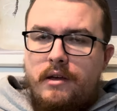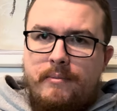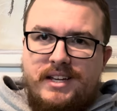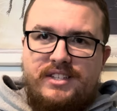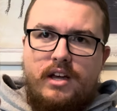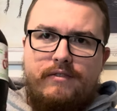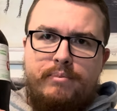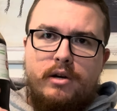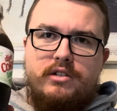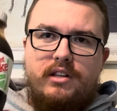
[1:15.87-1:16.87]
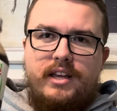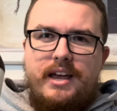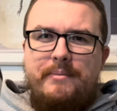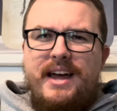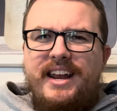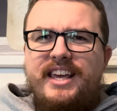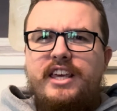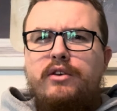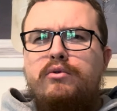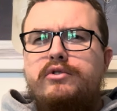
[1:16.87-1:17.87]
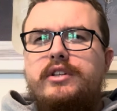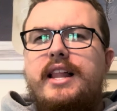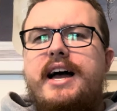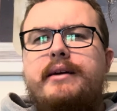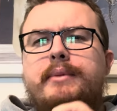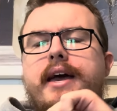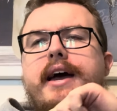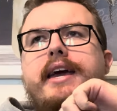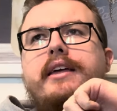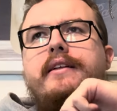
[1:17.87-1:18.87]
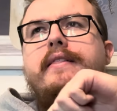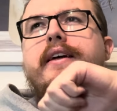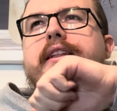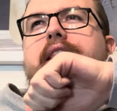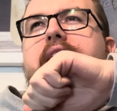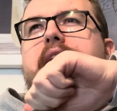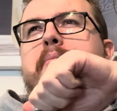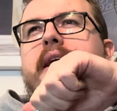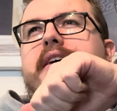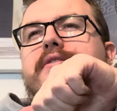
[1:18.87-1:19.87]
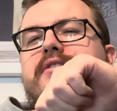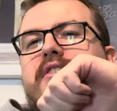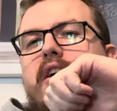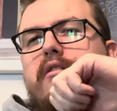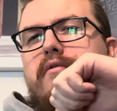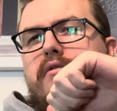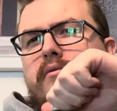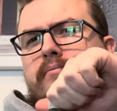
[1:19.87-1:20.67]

myself personally, I'm not a huge lime guy, like lime by itself,